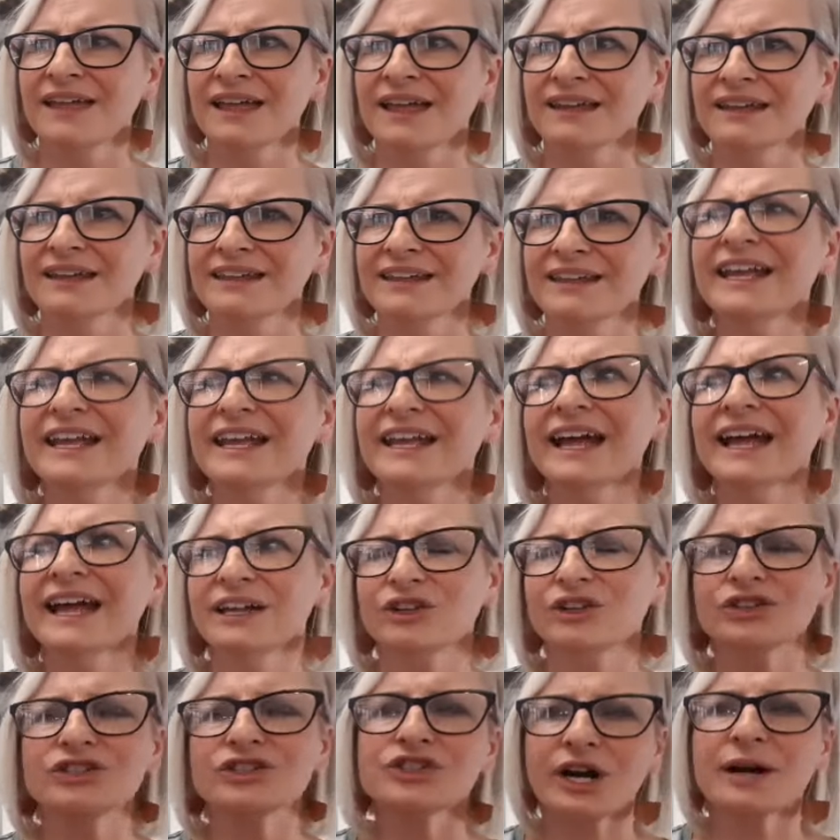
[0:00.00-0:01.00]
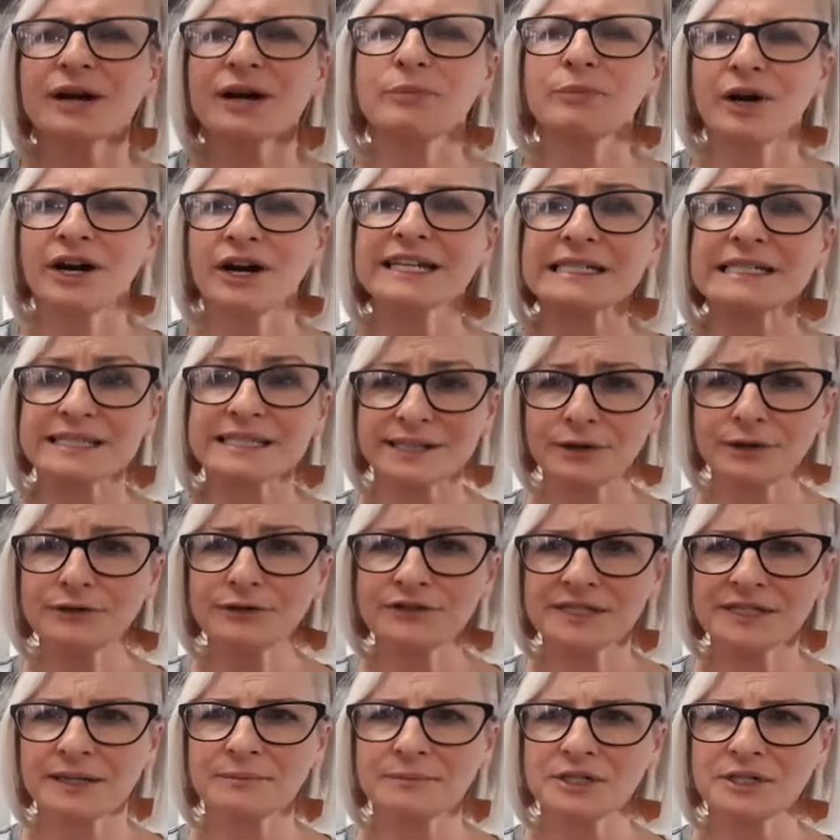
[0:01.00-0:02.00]
Yeah, you're struck by it yourself
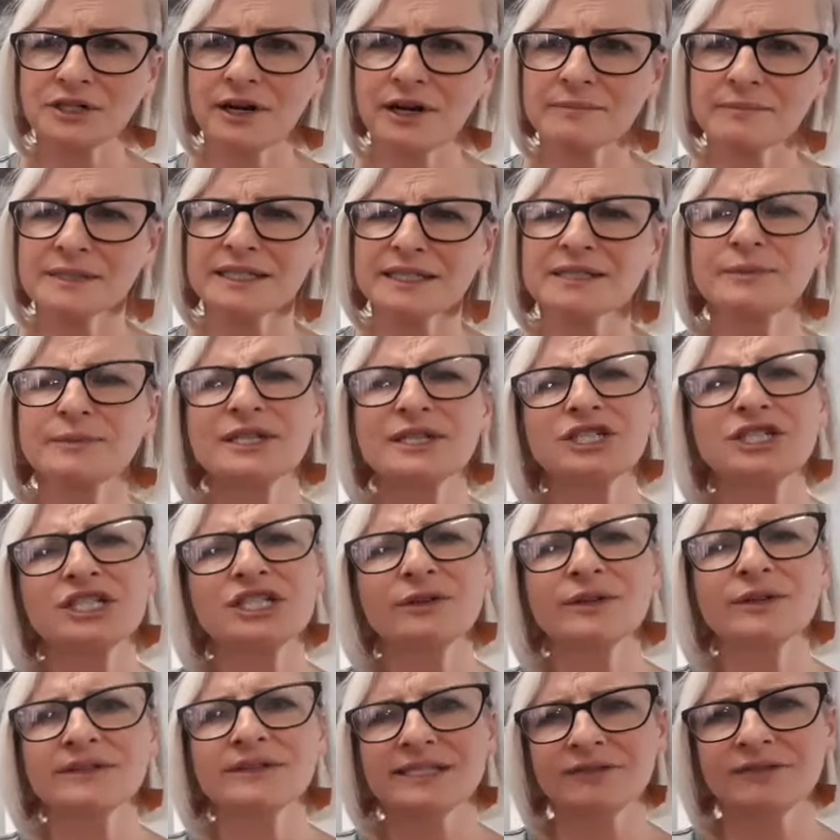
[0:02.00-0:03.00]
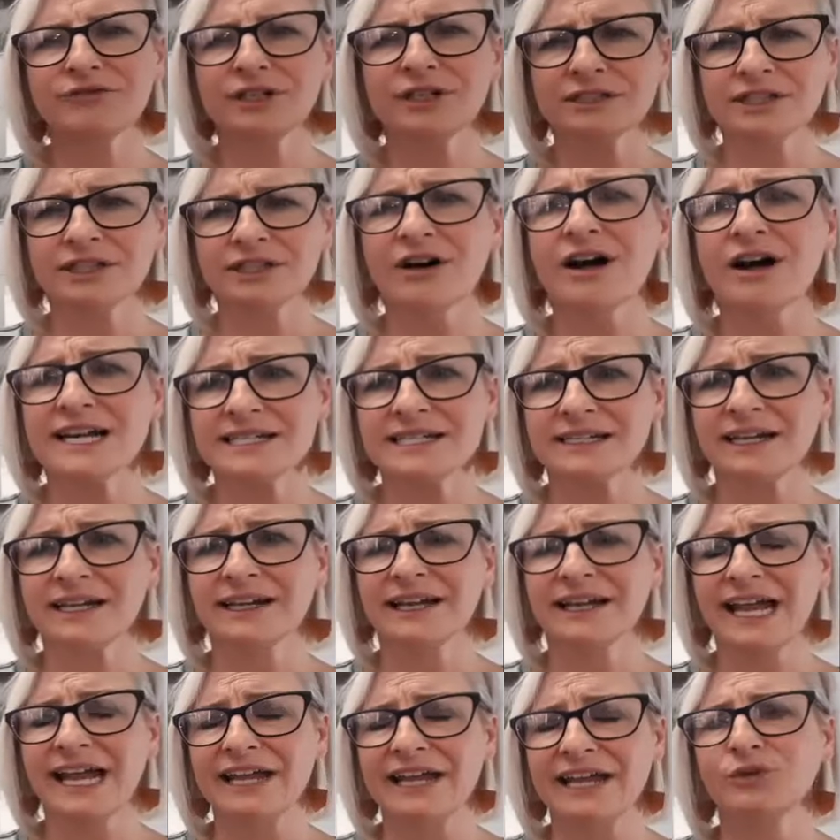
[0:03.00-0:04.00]
sometimes, especially with different lighting,
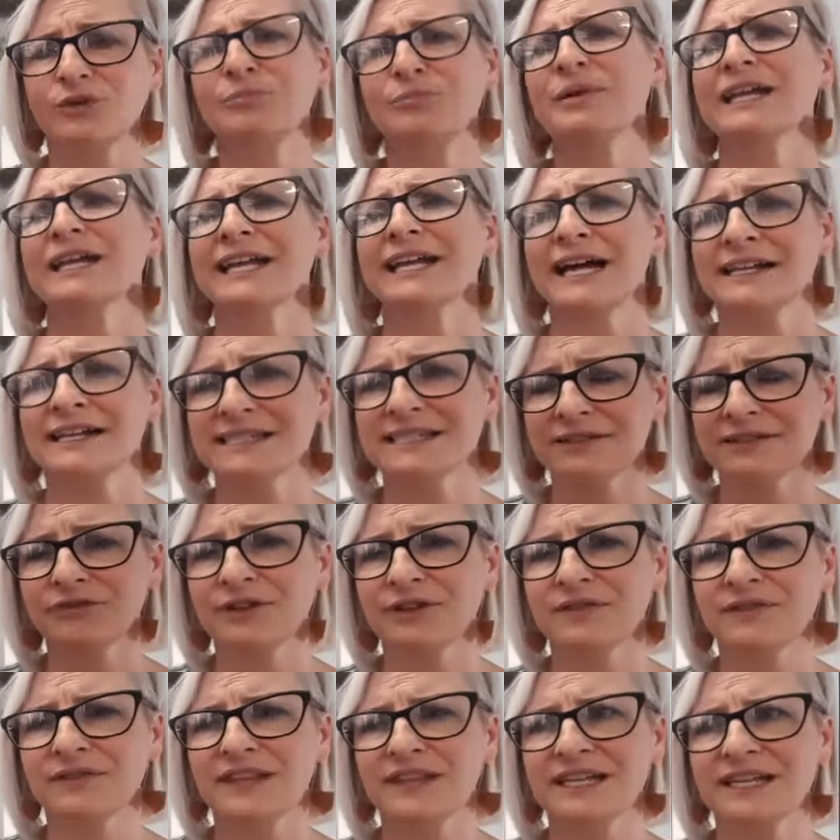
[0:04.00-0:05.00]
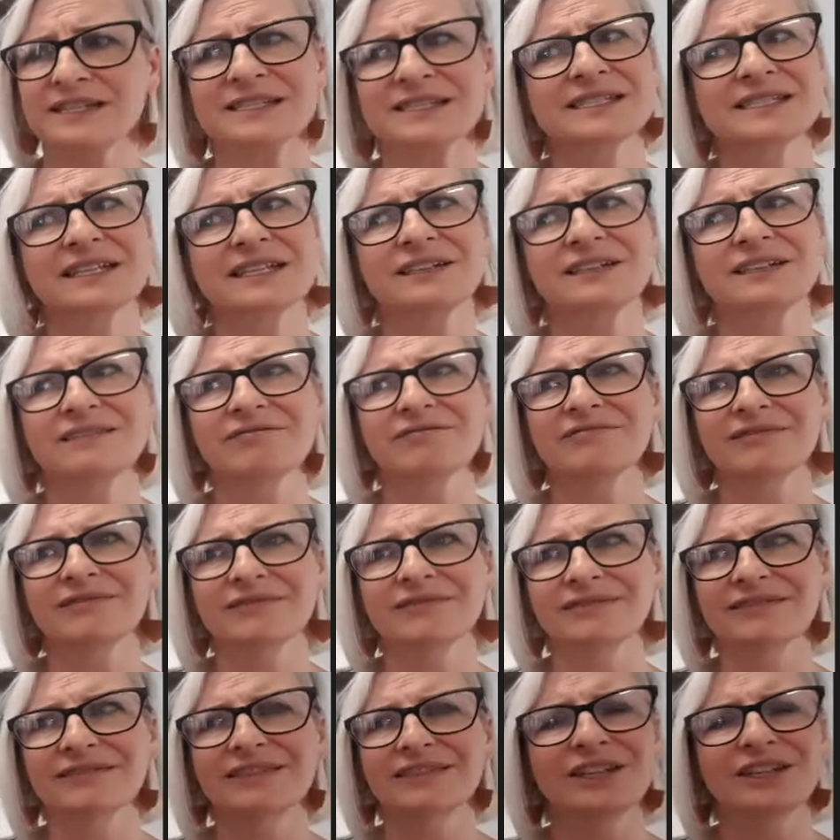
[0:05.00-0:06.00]
and you pick out different things that
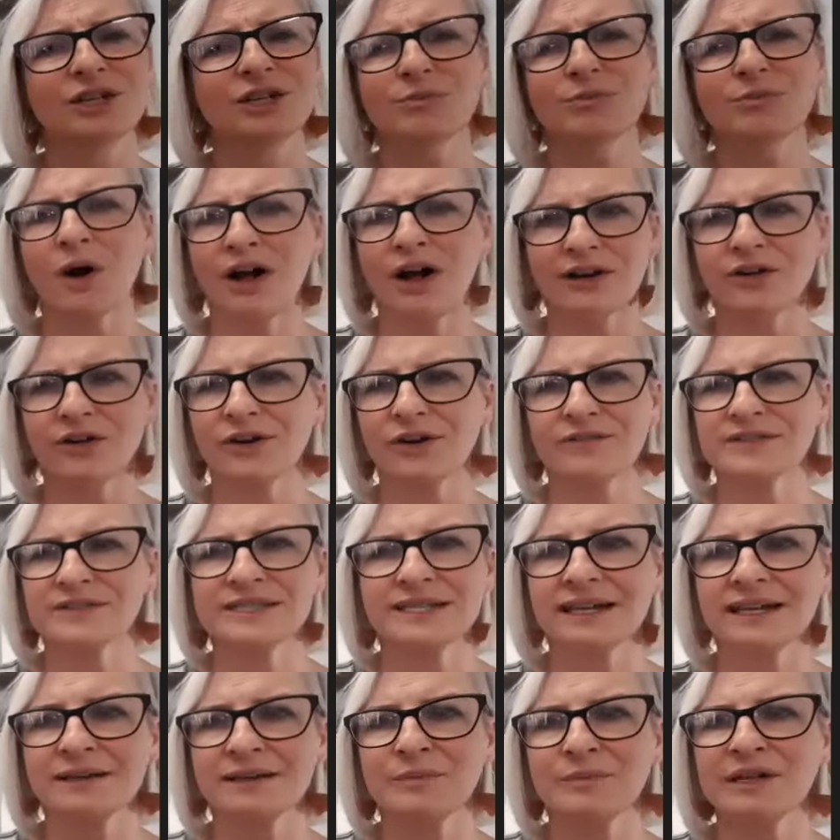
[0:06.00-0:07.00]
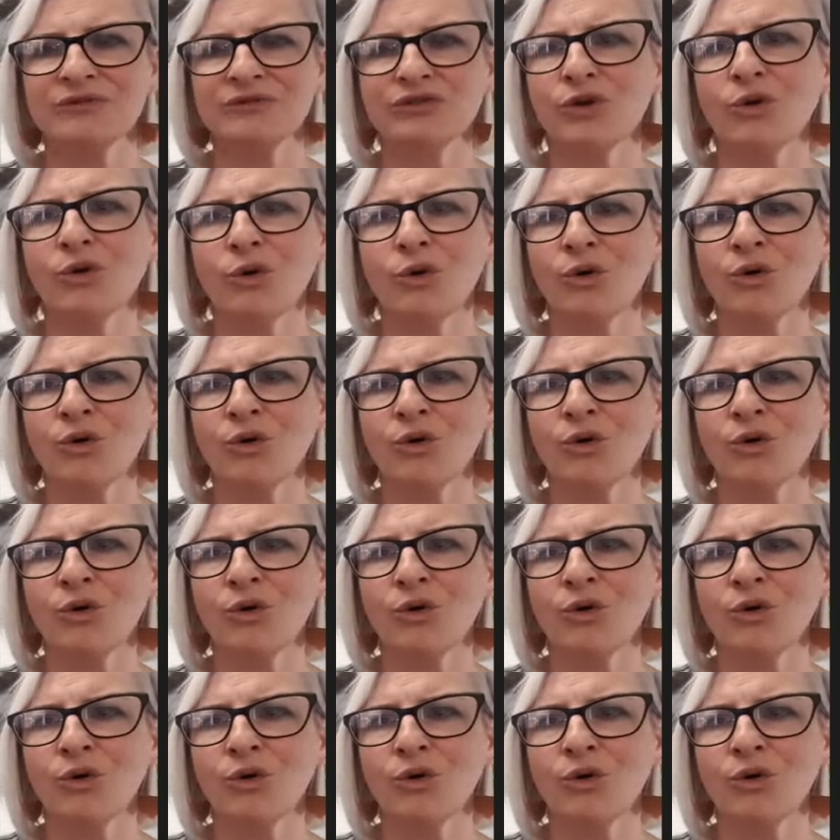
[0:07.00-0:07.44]
you might not have seen before.